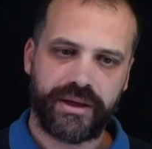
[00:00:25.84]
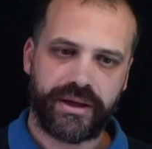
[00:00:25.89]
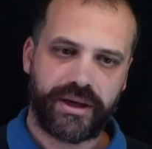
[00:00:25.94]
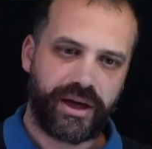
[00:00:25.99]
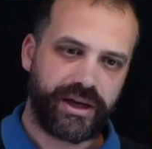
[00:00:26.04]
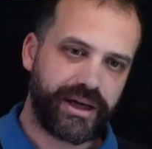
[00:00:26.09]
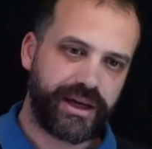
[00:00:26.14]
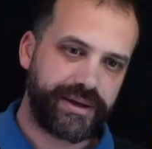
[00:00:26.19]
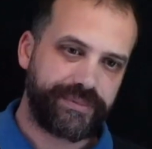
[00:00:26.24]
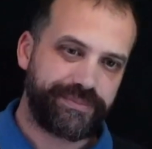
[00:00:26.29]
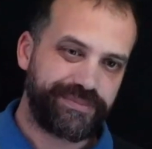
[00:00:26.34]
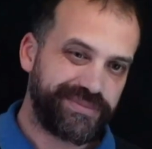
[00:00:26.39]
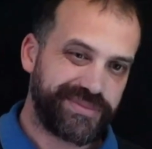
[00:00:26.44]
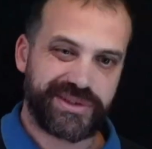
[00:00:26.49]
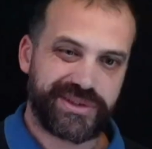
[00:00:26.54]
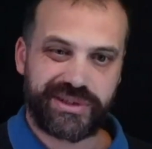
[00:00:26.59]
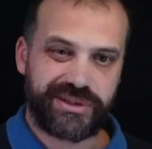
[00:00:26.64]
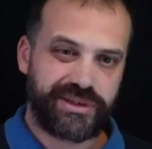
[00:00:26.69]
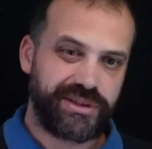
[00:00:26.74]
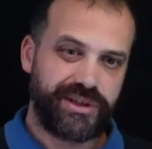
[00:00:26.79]
I. Okay,
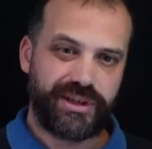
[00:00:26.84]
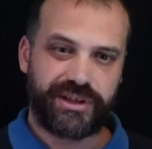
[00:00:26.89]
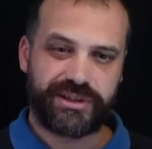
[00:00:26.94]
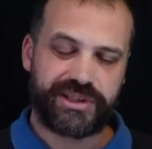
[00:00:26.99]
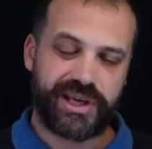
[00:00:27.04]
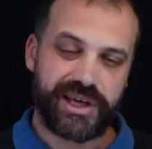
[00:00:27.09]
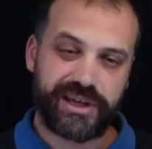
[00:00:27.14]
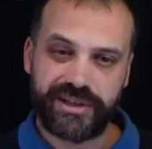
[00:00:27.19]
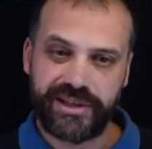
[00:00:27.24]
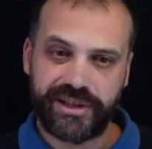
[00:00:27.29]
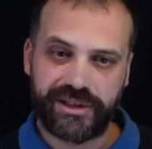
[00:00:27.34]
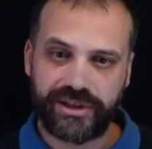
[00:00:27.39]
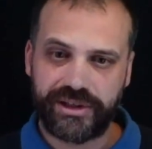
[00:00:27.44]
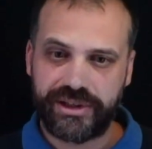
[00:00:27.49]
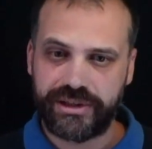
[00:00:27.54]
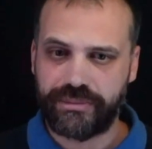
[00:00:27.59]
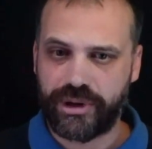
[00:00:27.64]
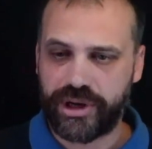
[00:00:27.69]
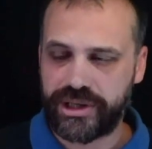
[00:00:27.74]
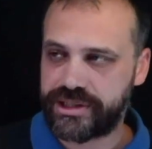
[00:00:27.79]
technically
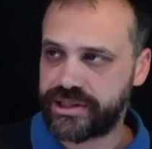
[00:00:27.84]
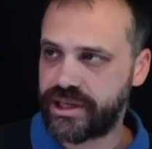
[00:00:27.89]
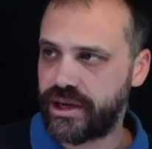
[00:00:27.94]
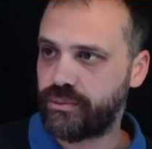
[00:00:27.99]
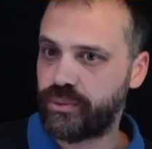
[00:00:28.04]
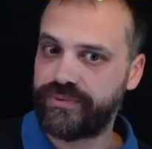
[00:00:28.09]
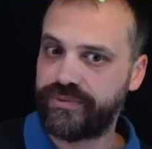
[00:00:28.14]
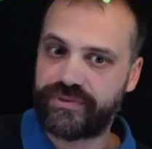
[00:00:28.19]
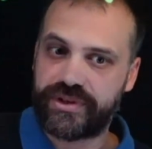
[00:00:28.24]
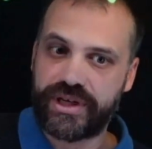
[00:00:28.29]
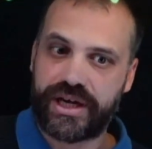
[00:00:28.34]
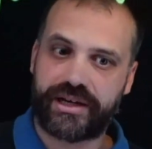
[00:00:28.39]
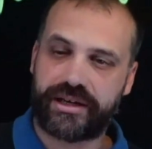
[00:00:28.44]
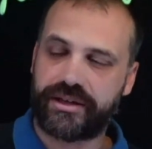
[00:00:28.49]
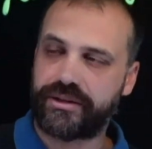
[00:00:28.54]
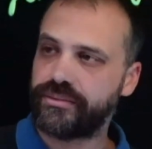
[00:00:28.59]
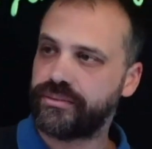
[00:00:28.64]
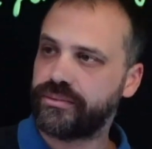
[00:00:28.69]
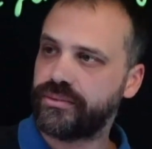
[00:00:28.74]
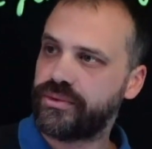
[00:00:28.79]
you might say we've done it.
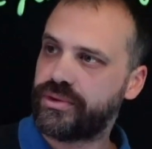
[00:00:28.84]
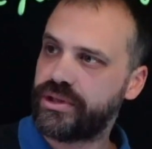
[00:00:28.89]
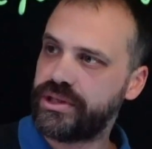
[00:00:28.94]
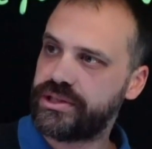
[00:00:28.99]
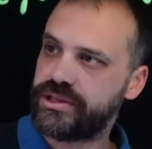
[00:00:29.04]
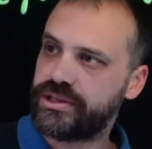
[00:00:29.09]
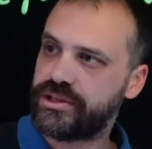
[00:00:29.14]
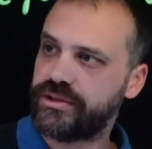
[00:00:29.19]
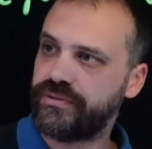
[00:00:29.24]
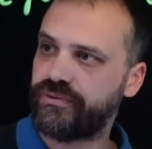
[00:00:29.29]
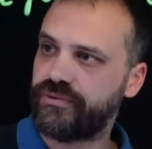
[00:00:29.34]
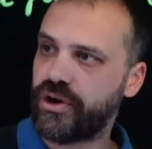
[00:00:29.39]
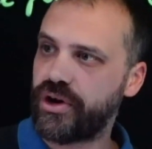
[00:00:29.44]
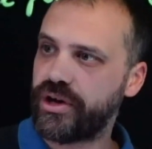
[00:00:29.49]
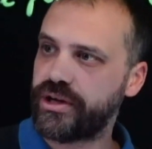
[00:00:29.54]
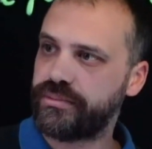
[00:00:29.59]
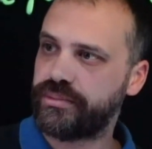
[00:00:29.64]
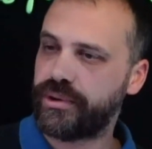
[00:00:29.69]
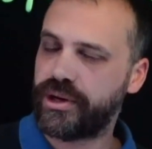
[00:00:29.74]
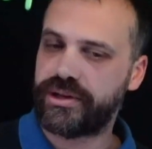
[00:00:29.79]
This
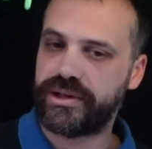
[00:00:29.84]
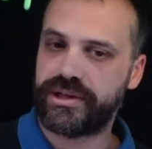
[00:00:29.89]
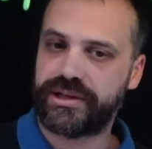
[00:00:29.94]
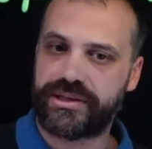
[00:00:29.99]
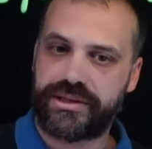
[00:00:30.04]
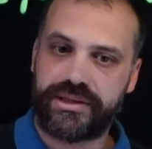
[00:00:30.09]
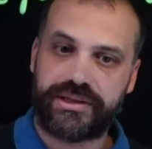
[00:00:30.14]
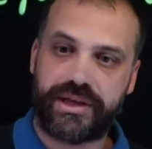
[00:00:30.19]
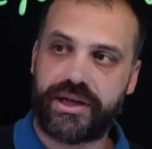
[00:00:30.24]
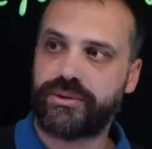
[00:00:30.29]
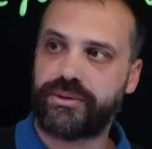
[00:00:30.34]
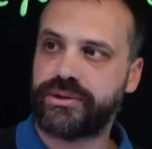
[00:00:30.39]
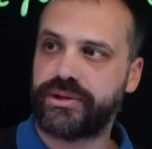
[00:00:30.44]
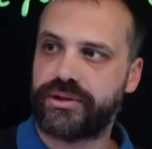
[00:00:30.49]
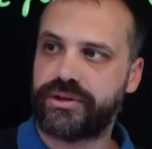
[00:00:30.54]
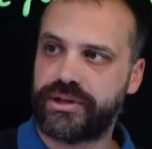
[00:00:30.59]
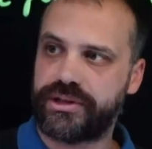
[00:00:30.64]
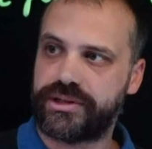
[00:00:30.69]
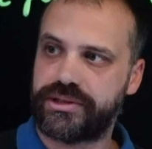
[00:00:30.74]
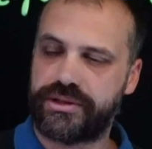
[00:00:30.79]
divided by this is equal to
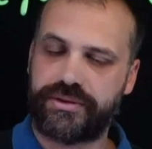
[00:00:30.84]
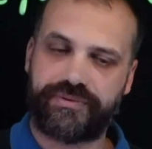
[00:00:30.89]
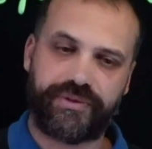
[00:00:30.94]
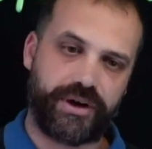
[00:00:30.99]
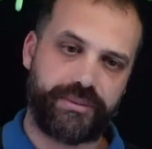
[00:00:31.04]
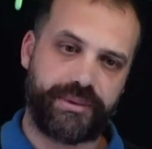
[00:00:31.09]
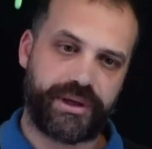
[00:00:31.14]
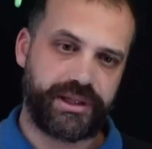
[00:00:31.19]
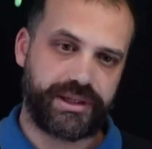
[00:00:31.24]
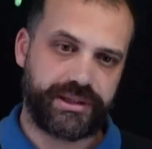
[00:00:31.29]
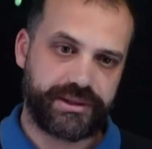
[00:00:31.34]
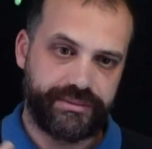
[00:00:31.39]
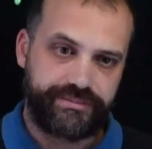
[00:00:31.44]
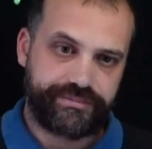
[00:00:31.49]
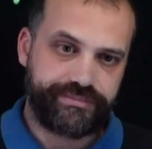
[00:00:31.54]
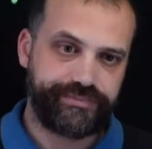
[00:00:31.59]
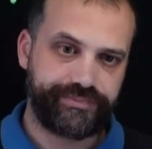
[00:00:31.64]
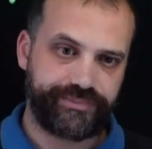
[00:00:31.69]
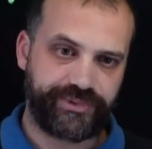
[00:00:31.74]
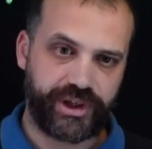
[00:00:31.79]
this divided by this.
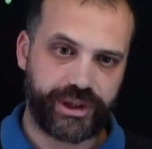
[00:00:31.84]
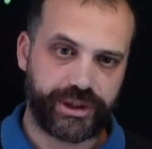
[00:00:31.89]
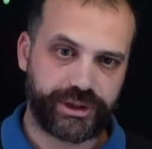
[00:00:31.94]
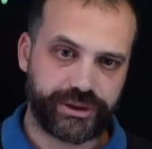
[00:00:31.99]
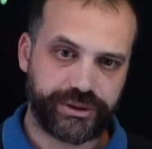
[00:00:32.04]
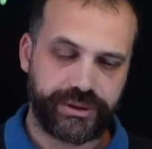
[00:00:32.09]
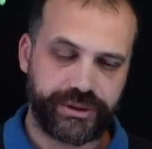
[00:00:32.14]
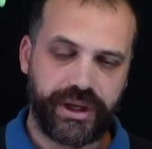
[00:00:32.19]
Finished.